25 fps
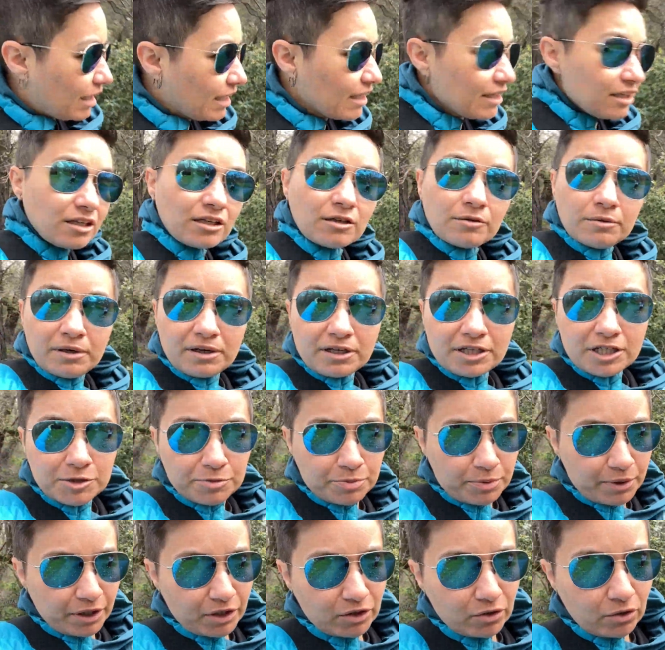a little bit of
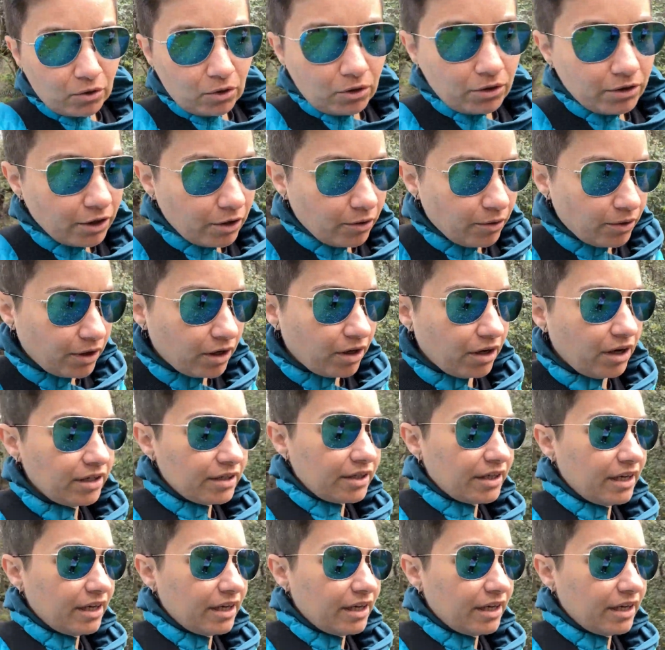sprinkle going on,